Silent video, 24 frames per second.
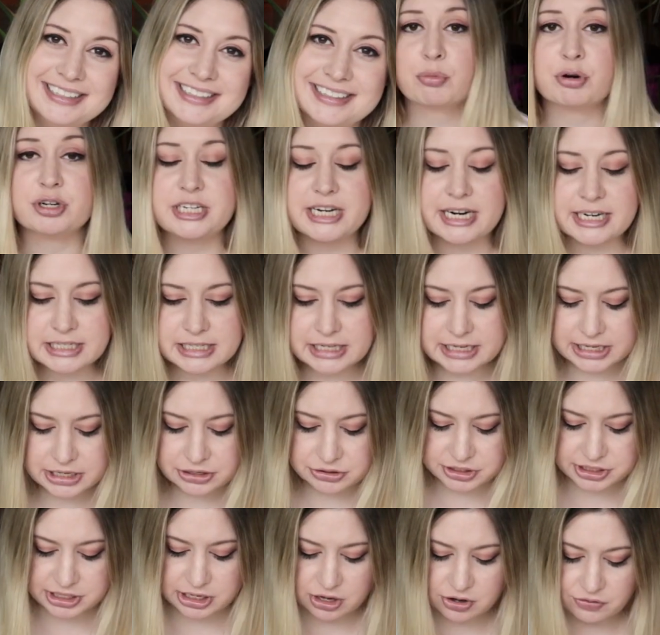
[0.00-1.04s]
Protecting
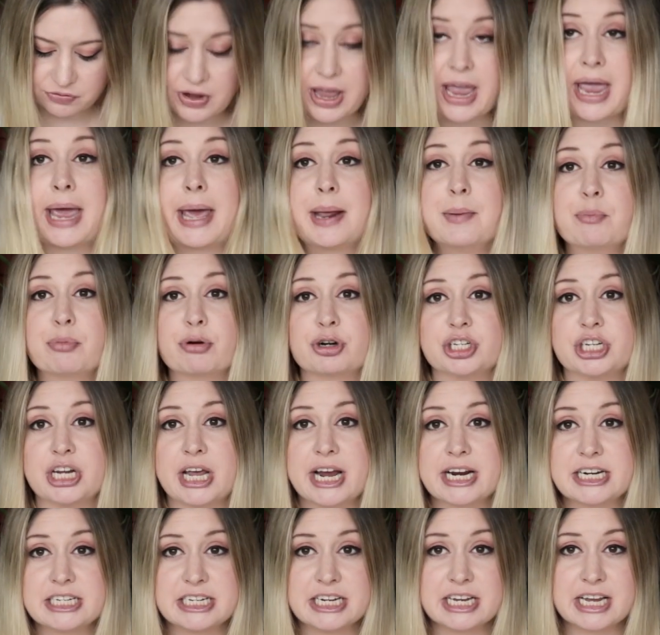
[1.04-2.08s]
yourself and
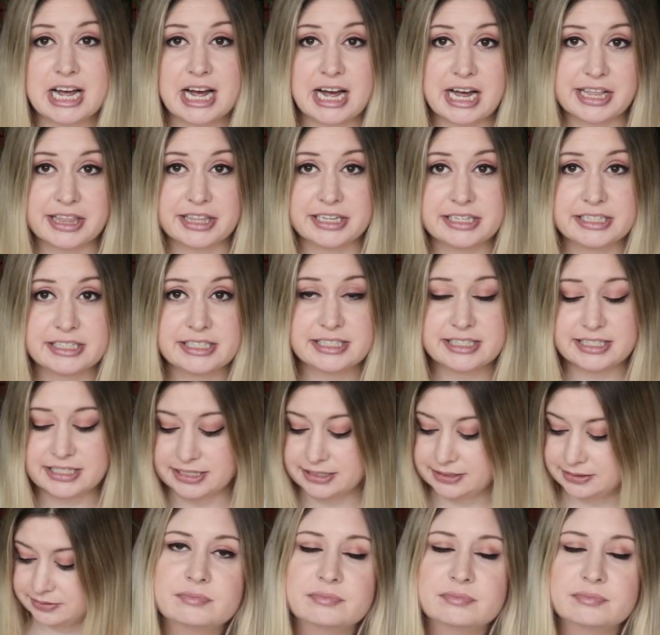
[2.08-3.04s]
protecting others.